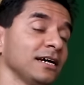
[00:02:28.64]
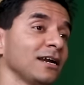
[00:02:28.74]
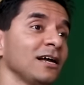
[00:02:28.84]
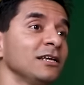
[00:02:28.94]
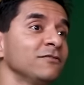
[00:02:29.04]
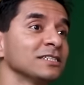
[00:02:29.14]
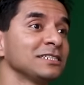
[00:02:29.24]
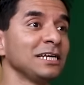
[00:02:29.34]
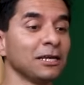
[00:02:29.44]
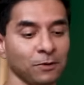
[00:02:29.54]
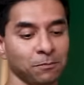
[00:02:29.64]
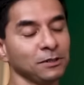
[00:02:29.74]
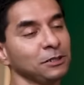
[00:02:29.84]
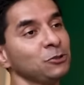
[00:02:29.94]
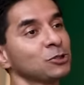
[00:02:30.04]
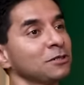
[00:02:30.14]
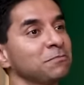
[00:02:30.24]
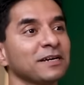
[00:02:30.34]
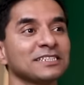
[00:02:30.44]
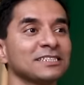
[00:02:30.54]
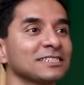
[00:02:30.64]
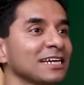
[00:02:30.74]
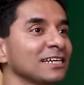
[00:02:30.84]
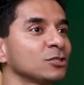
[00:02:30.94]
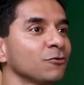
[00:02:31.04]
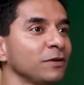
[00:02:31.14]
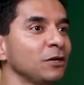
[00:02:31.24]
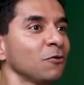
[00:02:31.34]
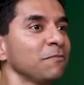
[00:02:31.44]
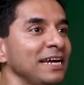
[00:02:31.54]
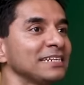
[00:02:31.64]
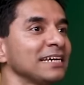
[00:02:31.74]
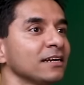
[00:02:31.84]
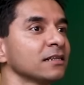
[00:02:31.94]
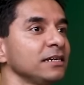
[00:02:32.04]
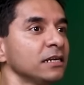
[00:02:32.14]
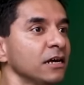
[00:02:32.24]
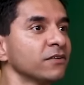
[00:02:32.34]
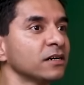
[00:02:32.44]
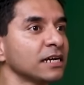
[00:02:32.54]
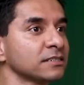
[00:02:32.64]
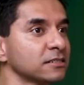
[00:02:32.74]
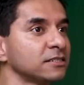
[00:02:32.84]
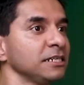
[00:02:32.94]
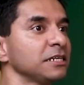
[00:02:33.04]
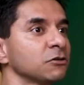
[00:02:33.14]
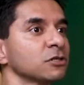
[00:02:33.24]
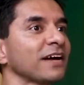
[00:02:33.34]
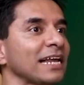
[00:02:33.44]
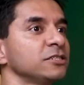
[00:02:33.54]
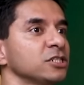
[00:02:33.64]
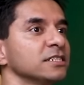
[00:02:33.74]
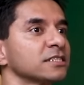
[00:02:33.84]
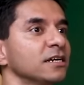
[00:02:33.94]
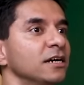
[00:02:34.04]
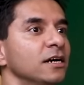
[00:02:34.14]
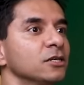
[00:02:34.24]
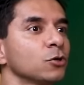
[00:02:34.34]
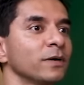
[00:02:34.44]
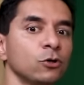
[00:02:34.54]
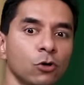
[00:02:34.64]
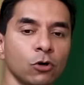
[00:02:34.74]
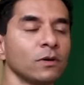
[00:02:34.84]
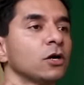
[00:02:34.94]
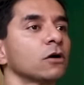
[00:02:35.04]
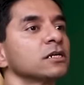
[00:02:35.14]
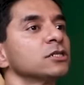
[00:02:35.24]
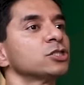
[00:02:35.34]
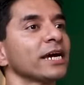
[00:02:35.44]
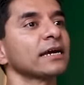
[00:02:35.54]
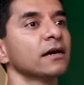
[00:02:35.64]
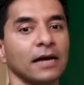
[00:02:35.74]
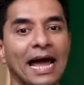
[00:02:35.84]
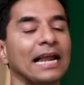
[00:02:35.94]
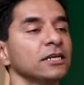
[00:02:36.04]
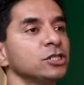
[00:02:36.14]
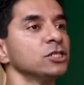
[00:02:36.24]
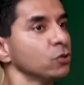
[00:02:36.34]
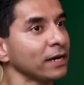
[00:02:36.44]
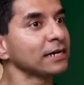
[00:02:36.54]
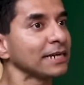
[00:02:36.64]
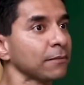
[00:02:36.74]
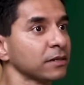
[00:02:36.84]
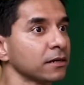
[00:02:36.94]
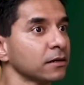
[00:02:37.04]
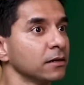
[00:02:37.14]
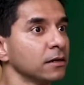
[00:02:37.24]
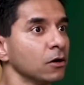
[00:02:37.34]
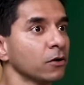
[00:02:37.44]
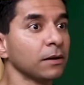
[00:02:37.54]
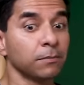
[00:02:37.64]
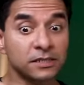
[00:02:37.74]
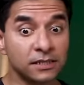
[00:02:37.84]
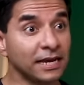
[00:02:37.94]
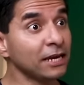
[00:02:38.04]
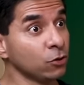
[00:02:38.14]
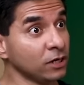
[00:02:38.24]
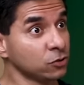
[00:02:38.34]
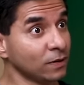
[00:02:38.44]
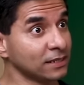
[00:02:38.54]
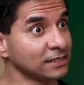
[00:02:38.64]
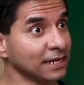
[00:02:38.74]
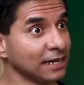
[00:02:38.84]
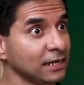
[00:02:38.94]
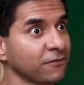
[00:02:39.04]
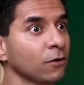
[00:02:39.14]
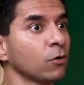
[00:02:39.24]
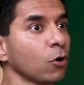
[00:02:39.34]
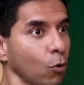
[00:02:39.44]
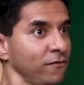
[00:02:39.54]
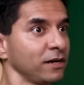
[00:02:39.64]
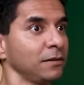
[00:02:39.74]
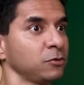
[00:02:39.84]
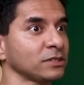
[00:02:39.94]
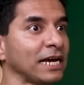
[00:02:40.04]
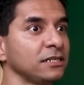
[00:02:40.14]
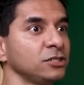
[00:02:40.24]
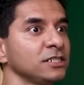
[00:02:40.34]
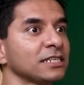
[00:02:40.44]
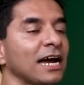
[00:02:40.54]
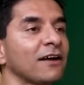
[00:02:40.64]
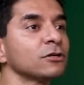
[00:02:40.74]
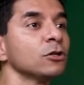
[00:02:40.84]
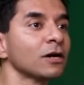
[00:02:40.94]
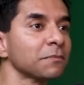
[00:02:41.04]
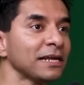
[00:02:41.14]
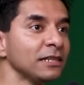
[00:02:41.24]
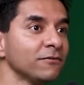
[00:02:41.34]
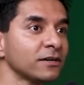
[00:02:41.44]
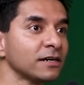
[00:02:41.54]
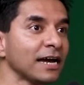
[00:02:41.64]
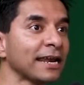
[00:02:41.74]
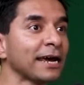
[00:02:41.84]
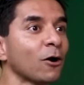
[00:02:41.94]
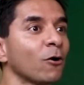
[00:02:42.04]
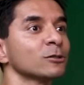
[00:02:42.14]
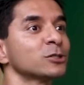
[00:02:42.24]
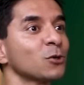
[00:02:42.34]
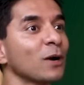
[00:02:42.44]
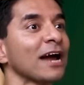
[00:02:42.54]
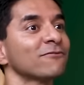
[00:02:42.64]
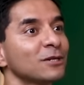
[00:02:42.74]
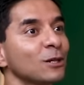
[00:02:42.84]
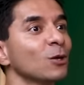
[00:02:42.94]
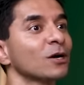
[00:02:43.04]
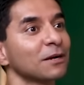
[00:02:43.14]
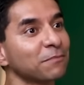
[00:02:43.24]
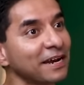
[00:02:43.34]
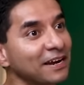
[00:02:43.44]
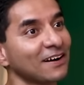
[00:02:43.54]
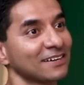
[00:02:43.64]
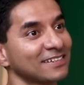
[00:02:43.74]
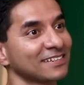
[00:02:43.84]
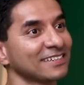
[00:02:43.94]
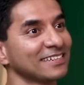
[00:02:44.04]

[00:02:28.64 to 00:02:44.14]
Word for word: And our liver's dealing with pollution, pesticides. So if we don't maintain a clean liver, that's the seat house of allergies. So when you go to a doctor to check allergies, you get a tablet. Okay, but today you need to understand that if I want to overcome those allergies, I have to look at my liver, and I also have to look at my gut,